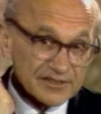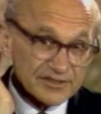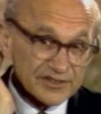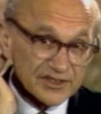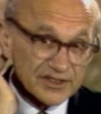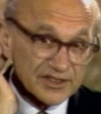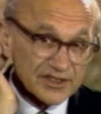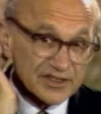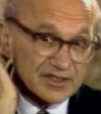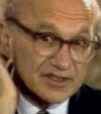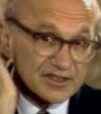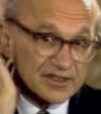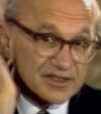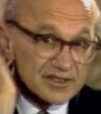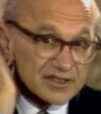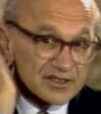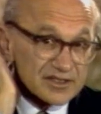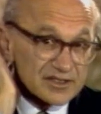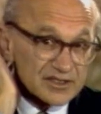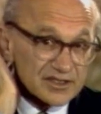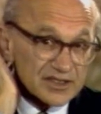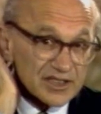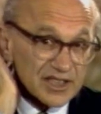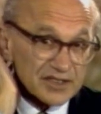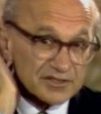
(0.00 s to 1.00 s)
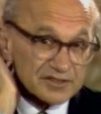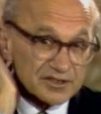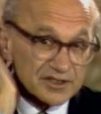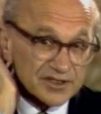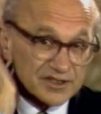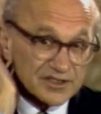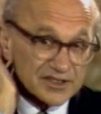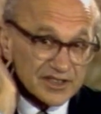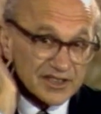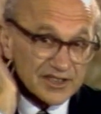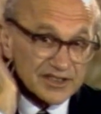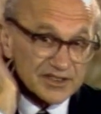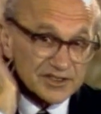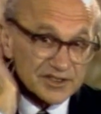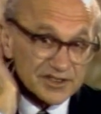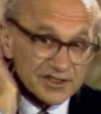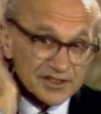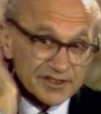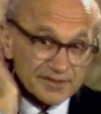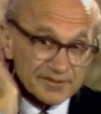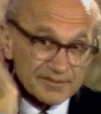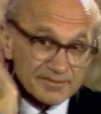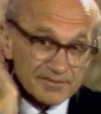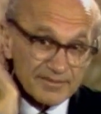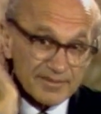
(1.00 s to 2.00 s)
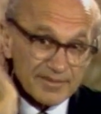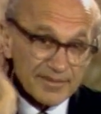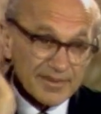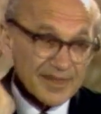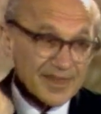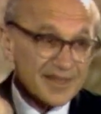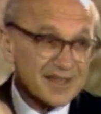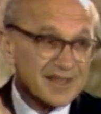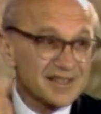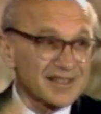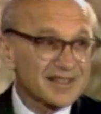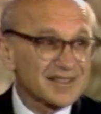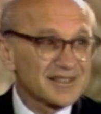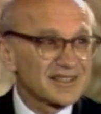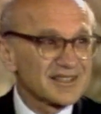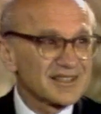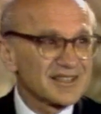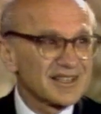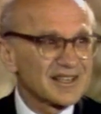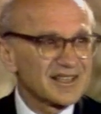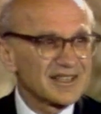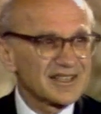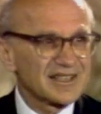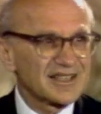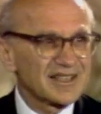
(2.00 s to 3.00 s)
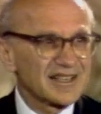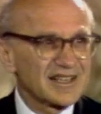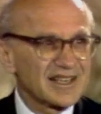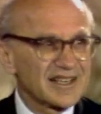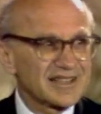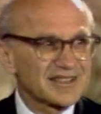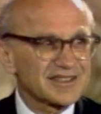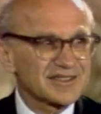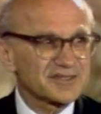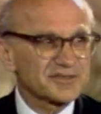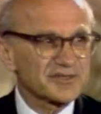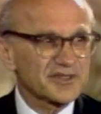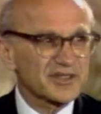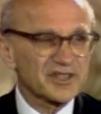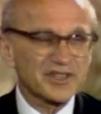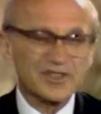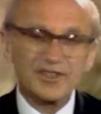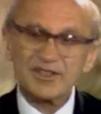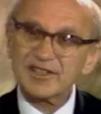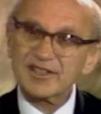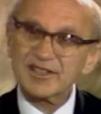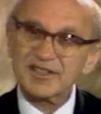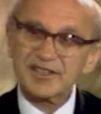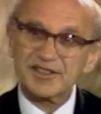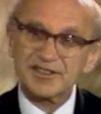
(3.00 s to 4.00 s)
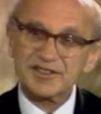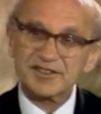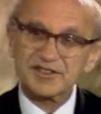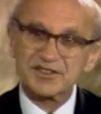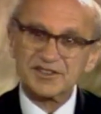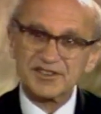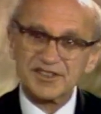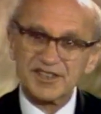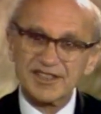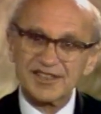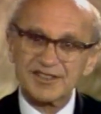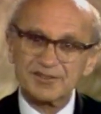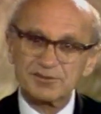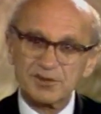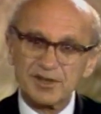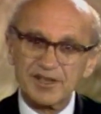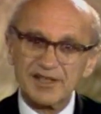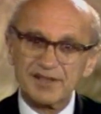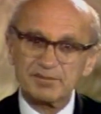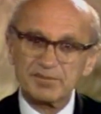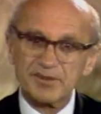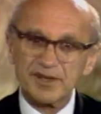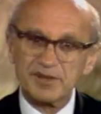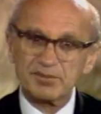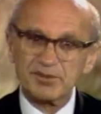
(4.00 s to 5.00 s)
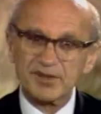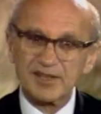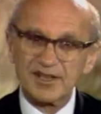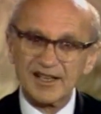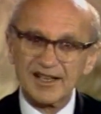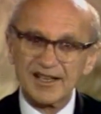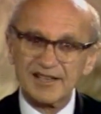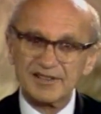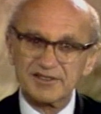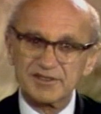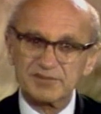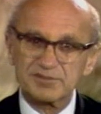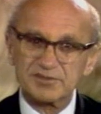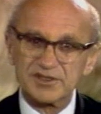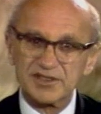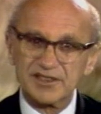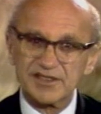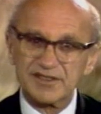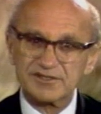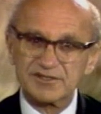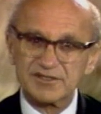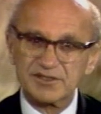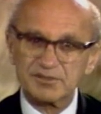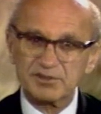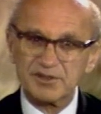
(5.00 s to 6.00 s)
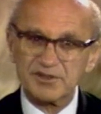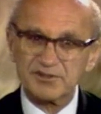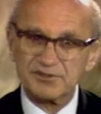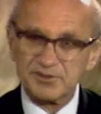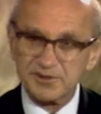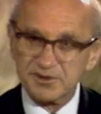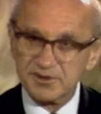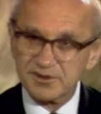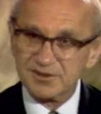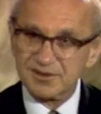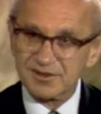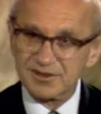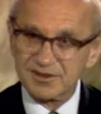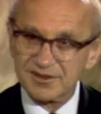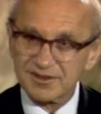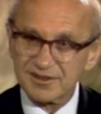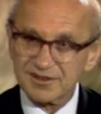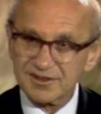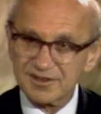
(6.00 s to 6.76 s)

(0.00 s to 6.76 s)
the centralization. Uh, and it's very hard to understand why people allow themselves to be fooled.